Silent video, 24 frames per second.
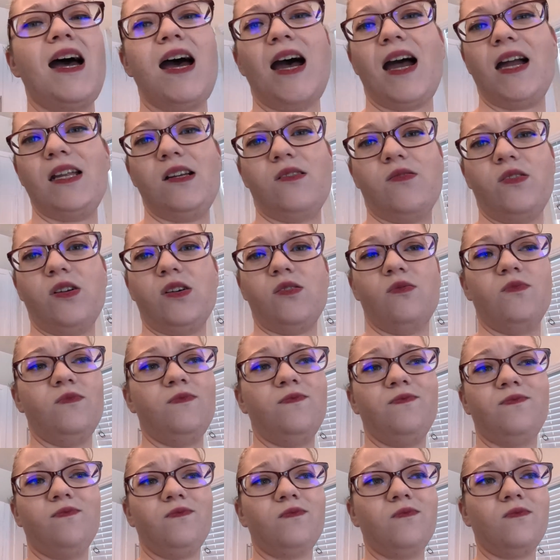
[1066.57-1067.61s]
I don't know.
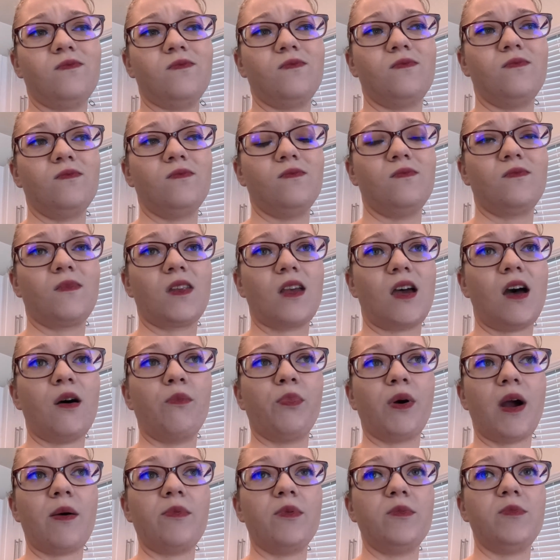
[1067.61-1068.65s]
I'll
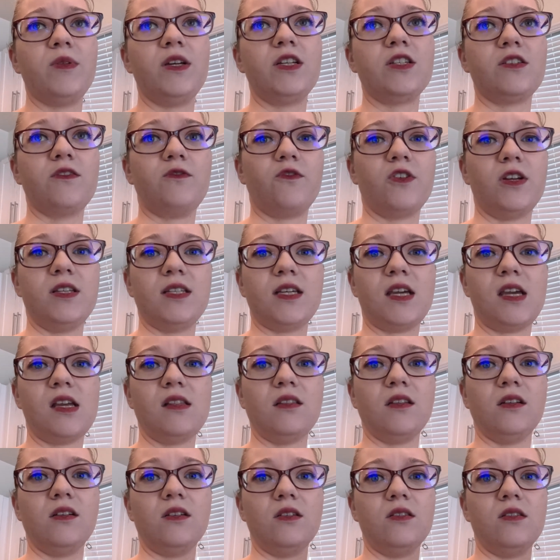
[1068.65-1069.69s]
probably just freeze it in
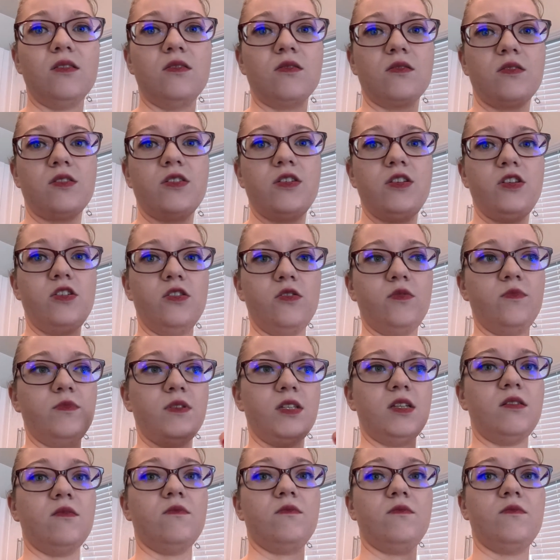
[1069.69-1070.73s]
little cubes
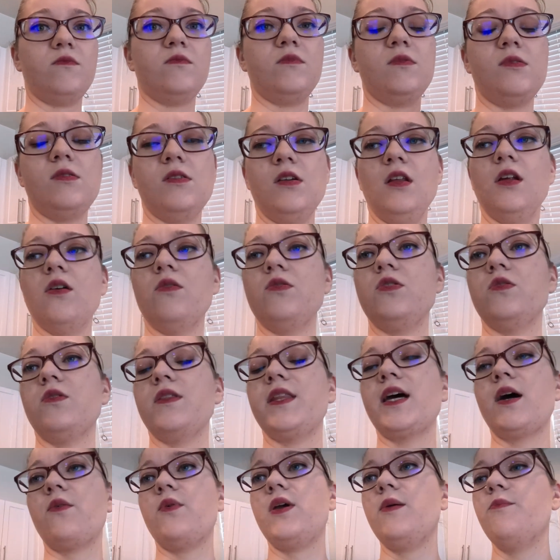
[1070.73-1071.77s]
and, you know, do it
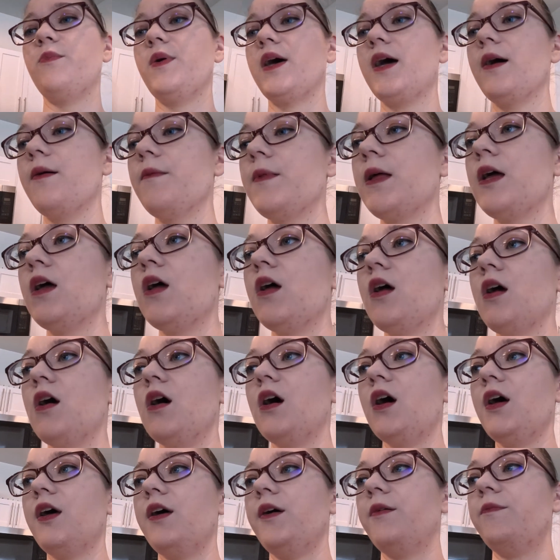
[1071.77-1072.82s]
that way. But
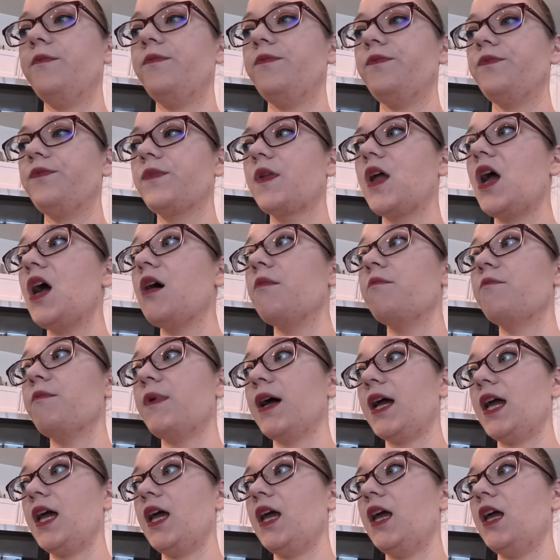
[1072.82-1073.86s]

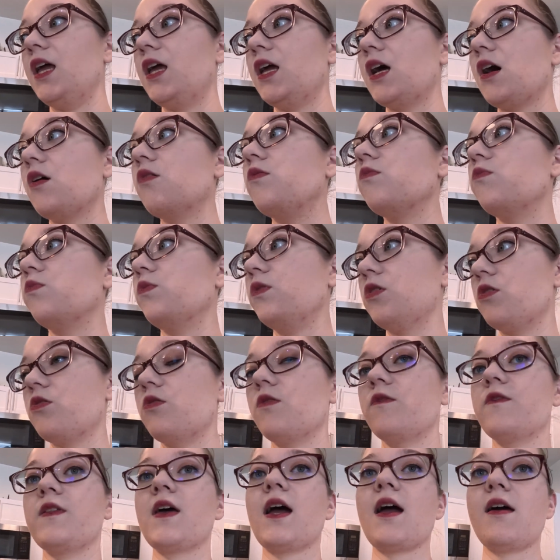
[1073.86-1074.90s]
we'll go
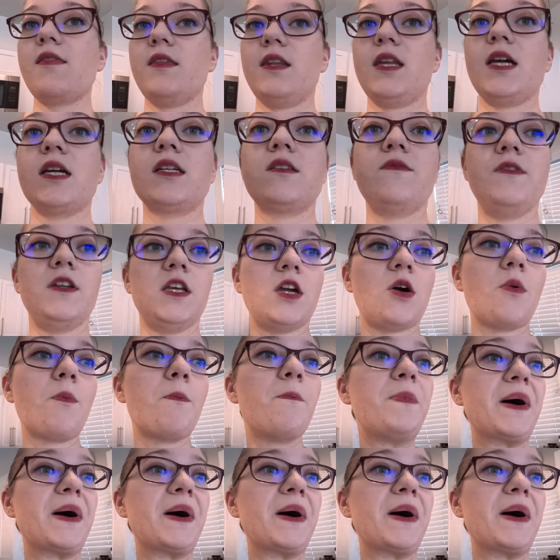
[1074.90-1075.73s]
over that in the next video.